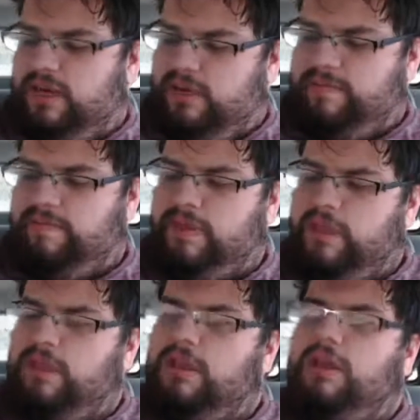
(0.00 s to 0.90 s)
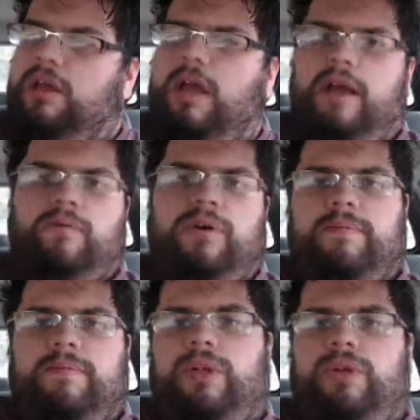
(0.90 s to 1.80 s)
What
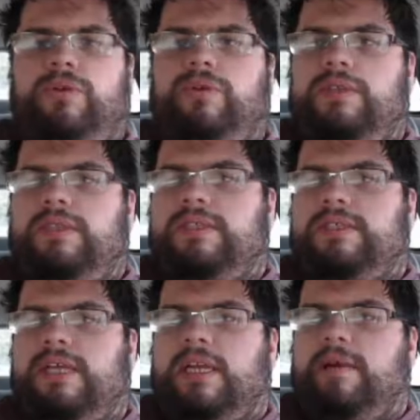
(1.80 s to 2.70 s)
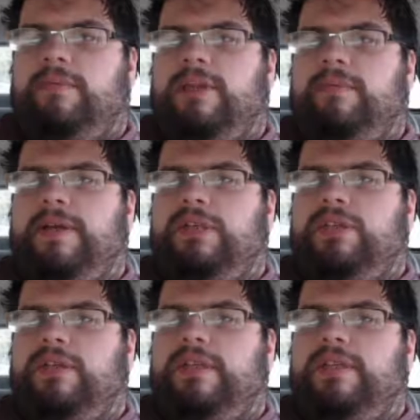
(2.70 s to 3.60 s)
I'm going to do is then I'm going to make
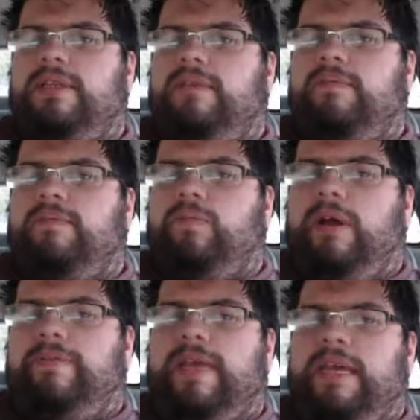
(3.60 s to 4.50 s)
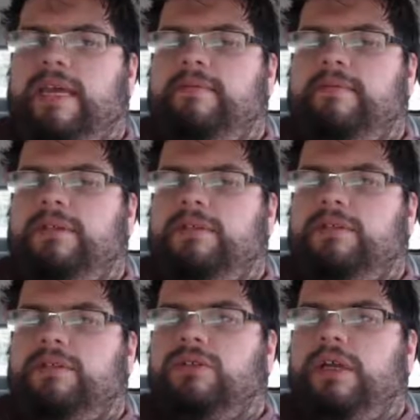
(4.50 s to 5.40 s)
sure that the webcam
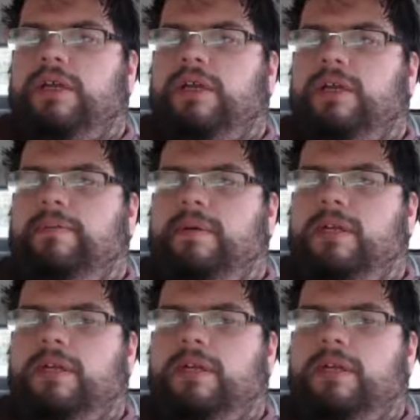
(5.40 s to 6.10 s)
is straight up,